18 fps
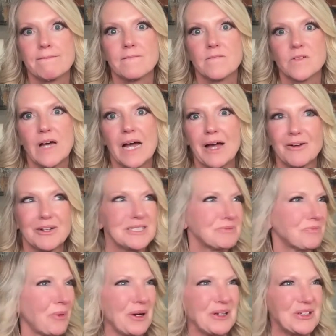I always
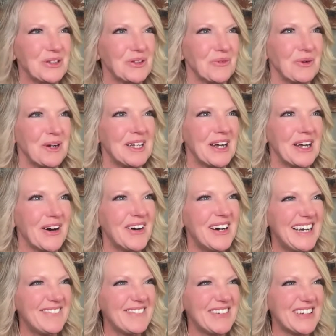point to the window.
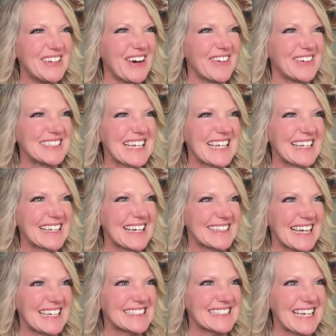You notice that, like,
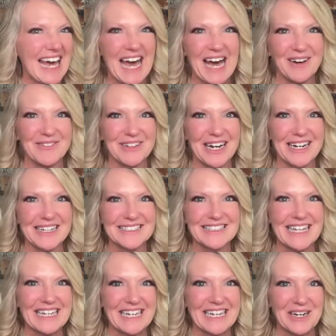that's a habit. I just
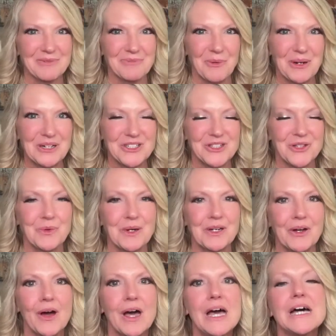like kind of point to the
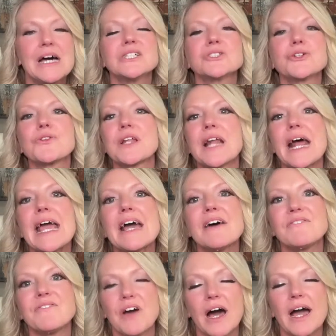window. So then
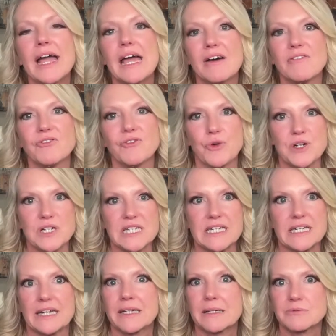I have 14
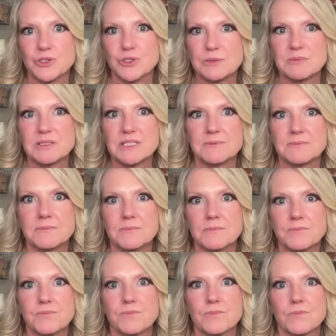income streams.
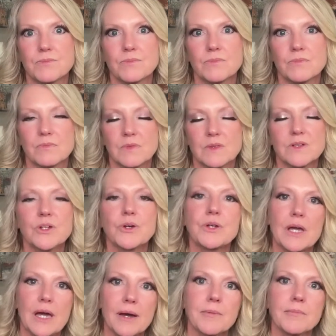So
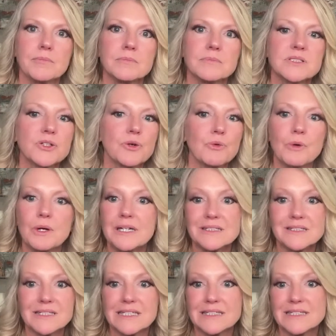yeah, so
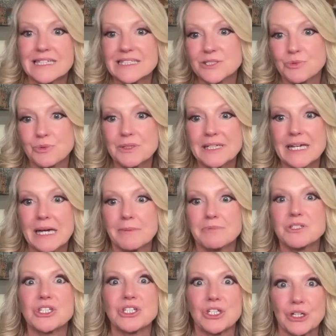that's really up
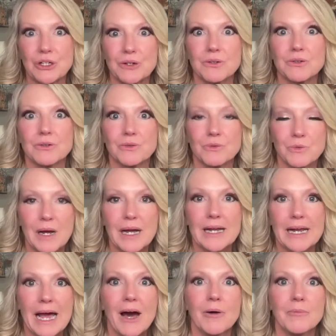to you, right?
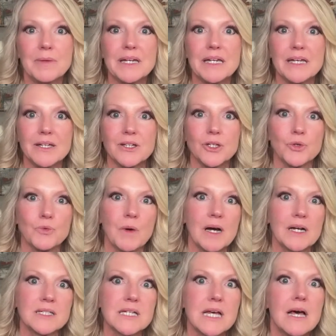How many you
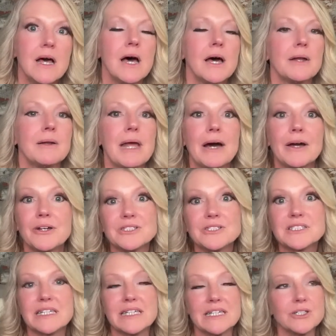want. Now, here's
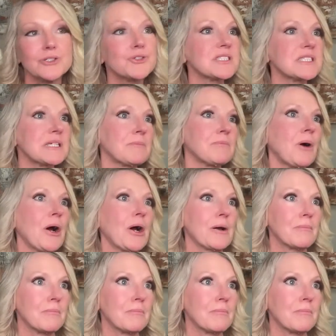the interesting part.